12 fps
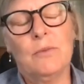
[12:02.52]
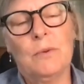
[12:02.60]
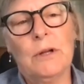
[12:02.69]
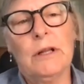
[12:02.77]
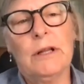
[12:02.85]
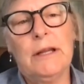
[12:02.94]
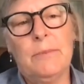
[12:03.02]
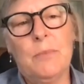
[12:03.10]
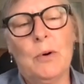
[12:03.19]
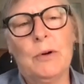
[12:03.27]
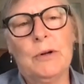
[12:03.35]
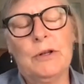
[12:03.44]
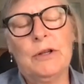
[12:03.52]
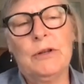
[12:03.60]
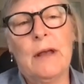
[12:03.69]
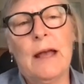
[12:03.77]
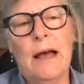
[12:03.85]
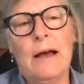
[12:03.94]
really important to
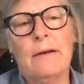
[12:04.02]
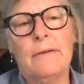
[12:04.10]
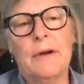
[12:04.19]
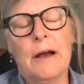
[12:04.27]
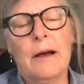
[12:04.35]
have